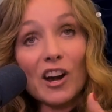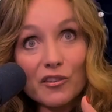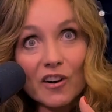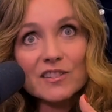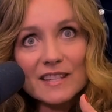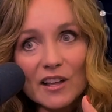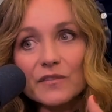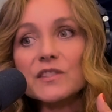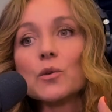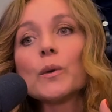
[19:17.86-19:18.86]

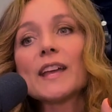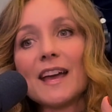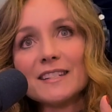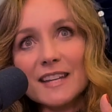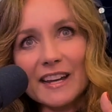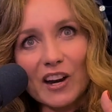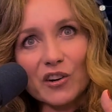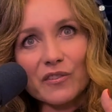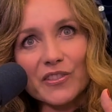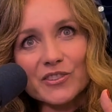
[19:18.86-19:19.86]
ourselves so we can take care
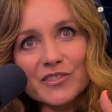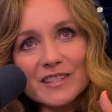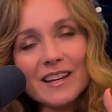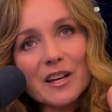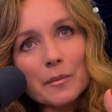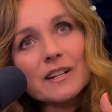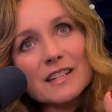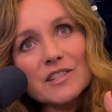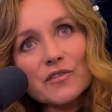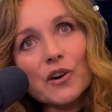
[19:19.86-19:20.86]
of others. But it
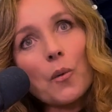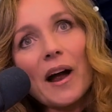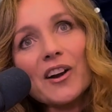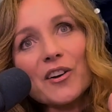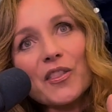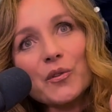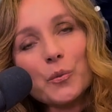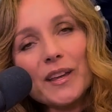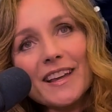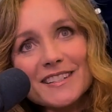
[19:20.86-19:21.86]
does require that
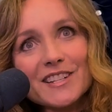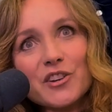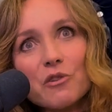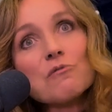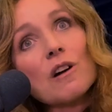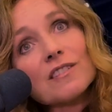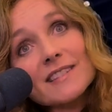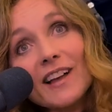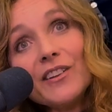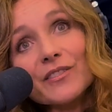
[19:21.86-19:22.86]
we get to know
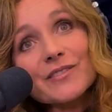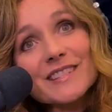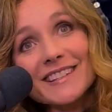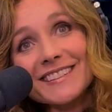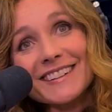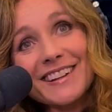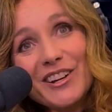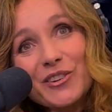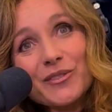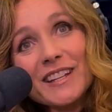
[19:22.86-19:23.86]
ourselves and
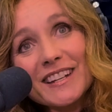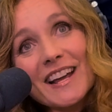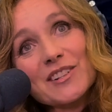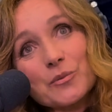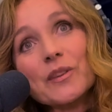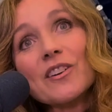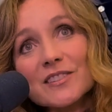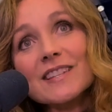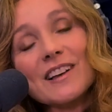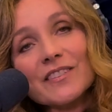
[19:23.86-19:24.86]
reconnect with
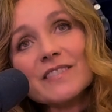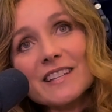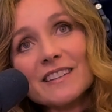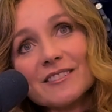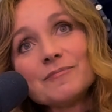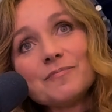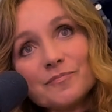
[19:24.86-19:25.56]
ourselves. And